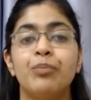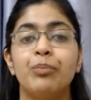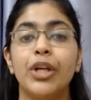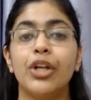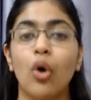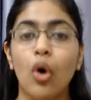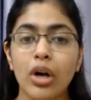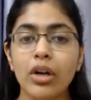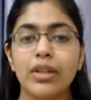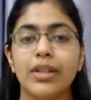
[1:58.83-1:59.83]

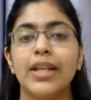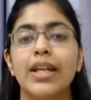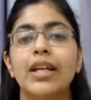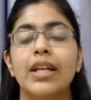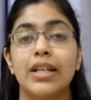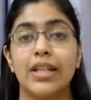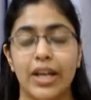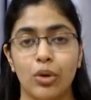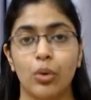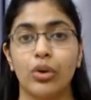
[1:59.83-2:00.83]
beyond the
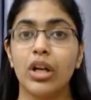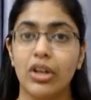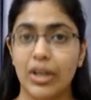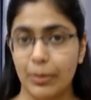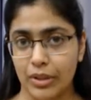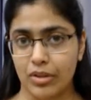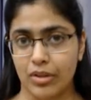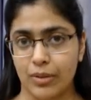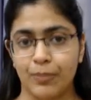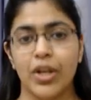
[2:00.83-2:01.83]
territorial
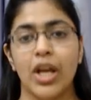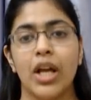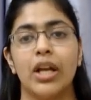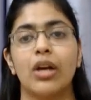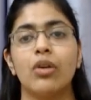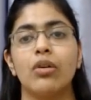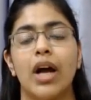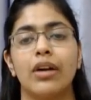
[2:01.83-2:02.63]
limits. Now,